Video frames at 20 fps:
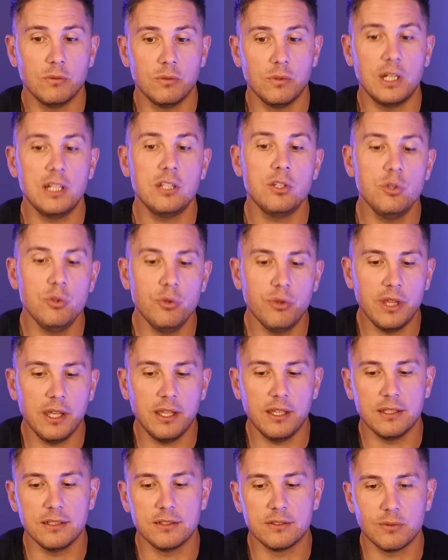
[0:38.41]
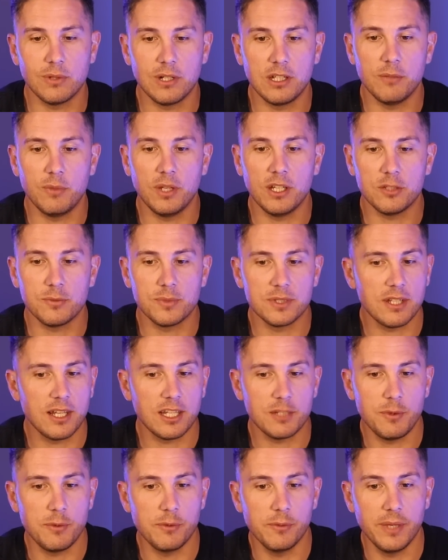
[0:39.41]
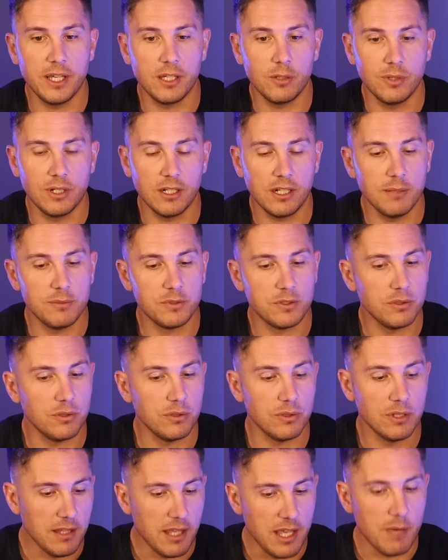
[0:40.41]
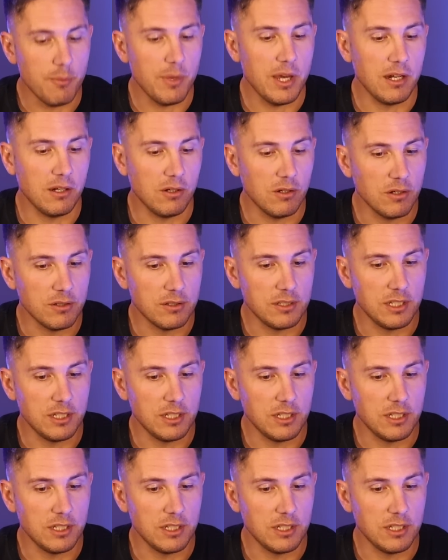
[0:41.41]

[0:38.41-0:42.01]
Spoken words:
What do you think is one of the biggest mistakes people make when it comes to their abandoned cart